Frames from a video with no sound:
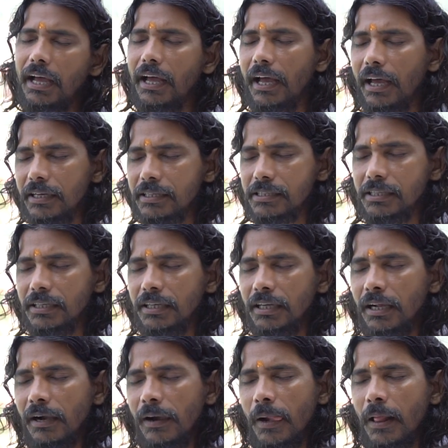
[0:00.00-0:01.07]
and
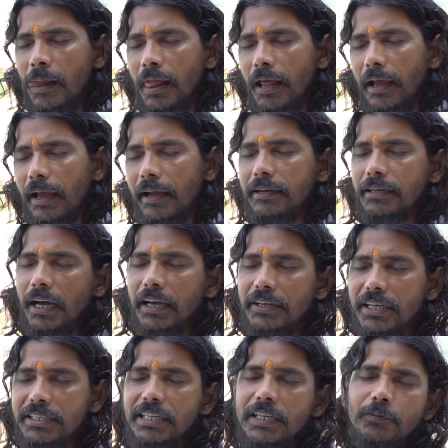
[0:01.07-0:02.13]
I
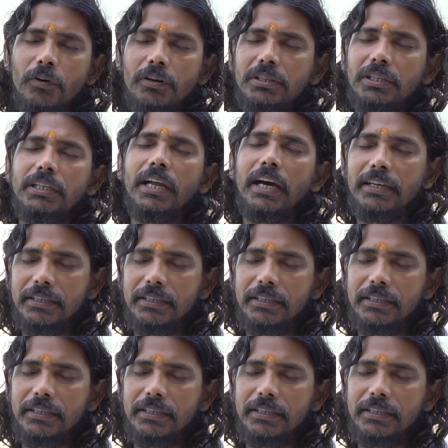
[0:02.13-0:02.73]
rested for 3